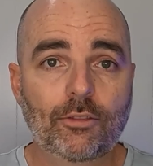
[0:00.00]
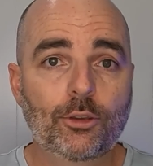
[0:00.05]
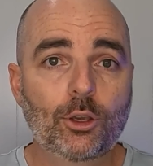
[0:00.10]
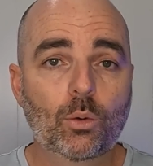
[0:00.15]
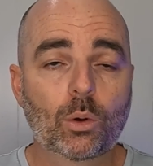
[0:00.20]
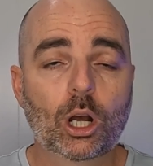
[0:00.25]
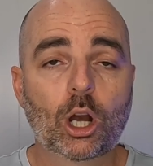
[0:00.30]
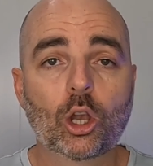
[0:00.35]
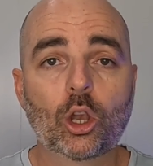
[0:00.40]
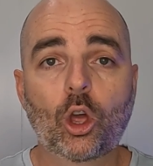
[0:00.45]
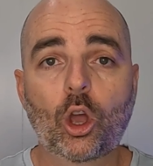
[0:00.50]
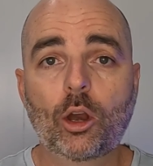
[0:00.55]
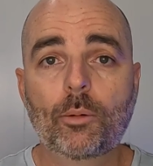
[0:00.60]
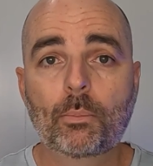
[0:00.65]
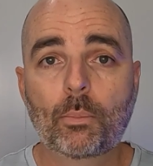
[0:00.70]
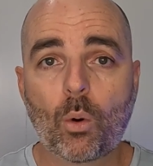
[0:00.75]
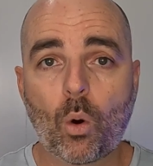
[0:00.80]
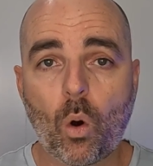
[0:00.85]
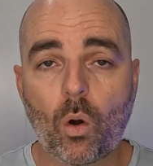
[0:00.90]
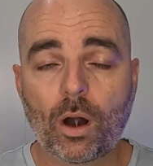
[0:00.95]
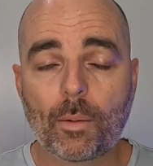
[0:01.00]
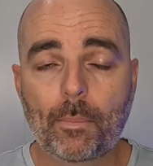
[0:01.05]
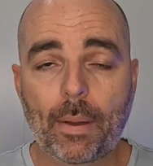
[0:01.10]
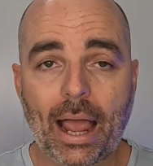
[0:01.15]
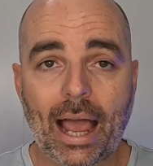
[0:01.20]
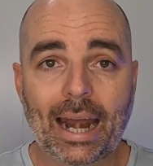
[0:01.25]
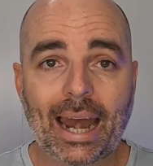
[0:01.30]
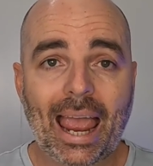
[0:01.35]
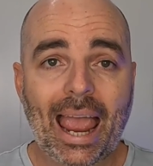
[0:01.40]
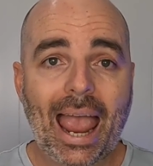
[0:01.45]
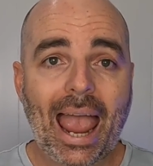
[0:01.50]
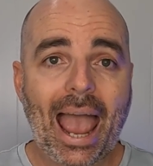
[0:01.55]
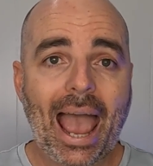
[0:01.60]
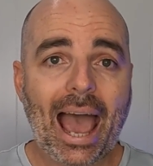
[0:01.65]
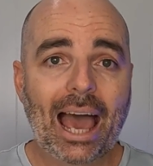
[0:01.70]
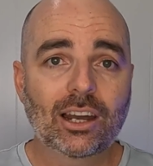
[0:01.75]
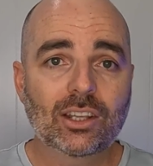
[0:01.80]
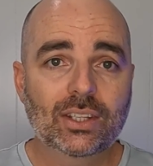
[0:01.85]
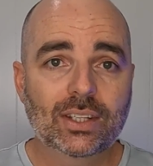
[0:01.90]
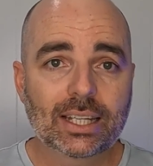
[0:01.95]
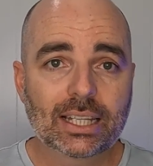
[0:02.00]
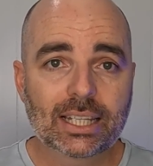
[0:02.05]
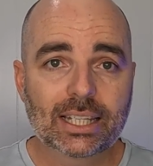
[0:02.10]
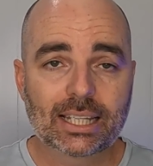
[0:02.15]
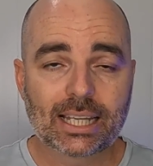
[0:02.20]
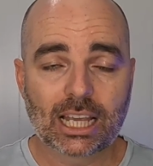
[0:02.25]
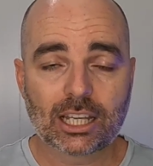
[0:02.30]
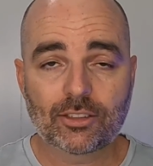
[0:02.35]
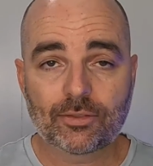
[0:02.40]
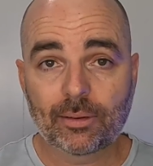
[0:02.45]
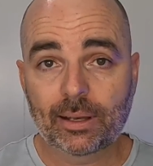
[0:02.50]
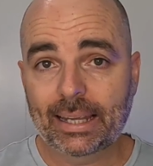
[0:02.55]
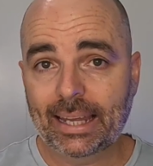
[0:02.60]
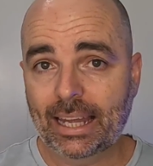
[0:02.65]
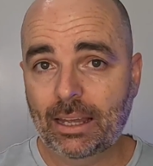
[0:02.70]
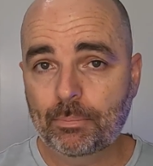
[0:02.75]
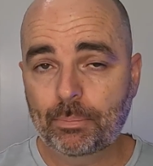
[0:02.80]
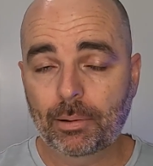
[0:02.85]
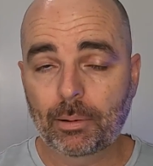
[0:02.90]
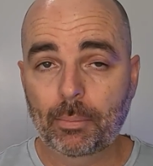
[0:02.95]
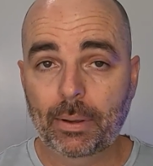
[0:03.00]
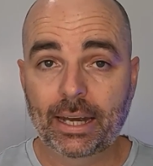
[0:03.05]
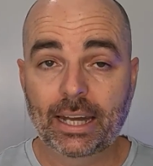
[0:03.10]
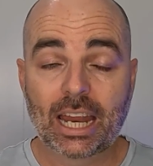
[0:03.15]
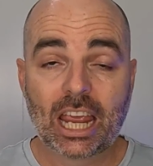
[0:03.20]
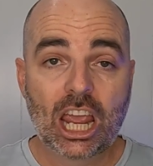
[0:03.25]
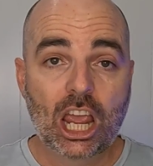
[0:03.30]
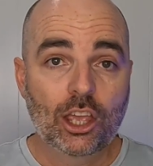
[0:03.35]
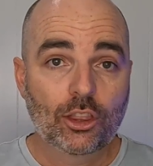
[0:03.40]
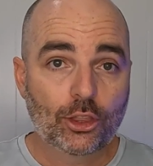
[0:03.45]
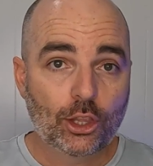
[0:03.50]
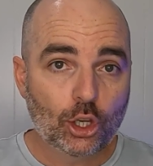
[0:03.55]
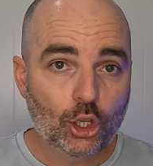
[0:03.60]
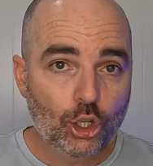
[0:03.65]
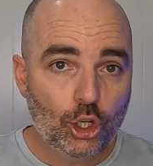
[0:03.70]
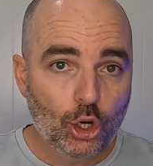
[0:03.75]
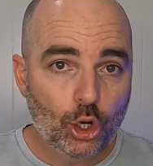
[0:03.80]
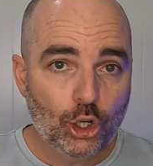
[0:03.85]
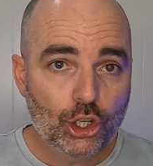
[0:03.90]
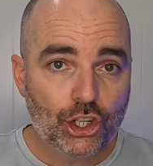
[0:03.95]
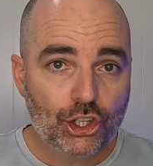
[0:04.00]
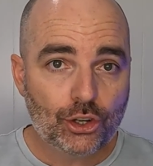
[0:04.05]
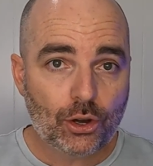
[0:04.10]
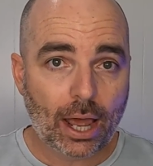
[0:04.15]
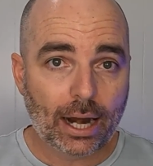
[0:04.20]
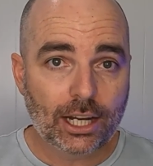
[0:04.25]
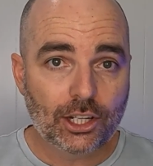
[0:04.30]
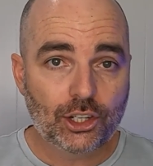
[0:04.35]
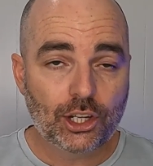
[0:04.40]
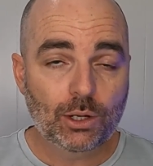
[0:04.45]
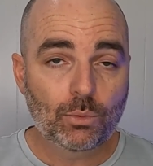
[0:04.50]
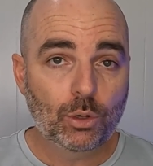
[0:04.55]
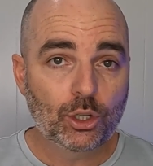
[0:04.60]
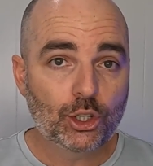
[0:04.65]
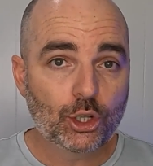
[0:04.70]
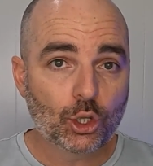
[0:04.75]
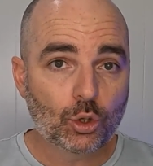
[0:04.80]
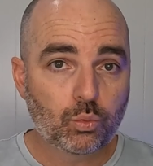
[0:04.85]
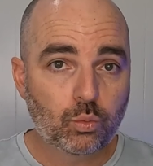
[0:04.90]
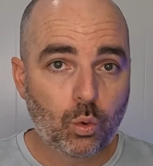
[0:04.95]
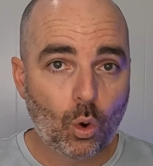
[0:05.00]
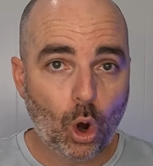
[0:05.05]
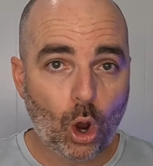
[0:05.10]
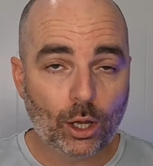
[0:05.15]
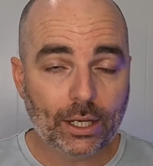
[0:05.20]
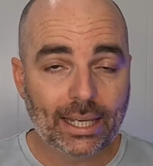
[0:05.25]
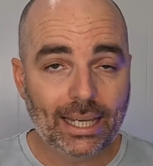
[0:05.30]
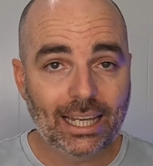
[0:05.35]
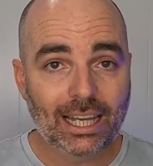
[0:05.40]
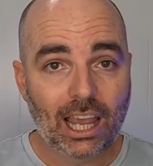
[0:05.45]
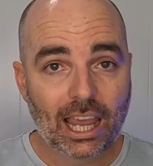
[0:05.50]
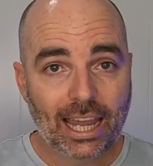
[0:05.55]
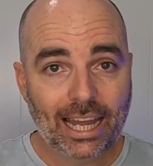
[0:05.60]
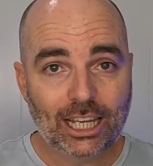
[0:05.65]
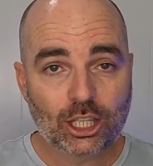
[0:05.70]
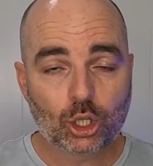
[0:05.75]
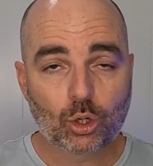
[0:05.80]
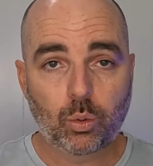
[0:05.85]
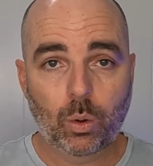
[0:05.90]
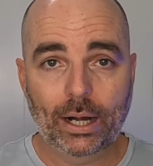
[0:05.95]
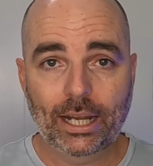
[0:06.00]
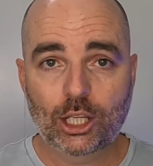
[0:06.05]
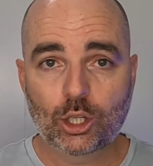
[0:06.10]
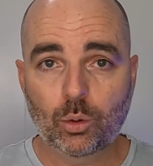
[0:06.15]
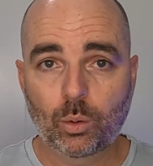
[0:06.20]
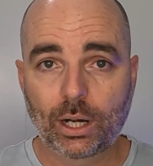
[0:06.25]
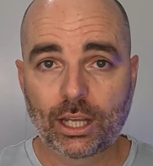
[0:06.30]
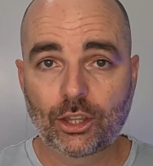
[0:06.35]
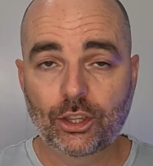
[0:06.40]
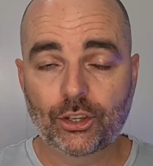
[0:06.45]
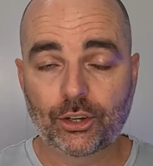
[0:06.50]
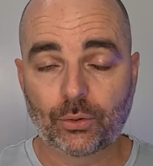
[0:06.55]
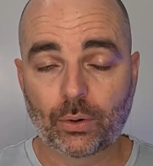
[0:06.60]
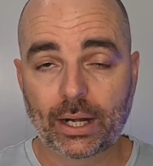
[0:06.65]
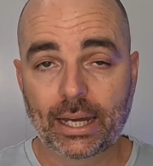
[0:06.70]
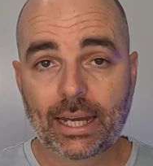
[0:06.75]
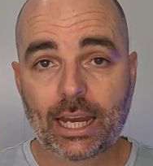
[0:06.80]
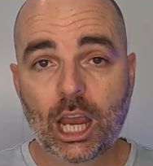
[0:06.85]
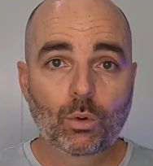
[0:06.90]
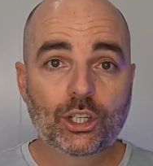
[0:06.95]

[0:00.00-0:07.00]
if you want to learn more about how to successfully implement the new strategy which is working in 2023,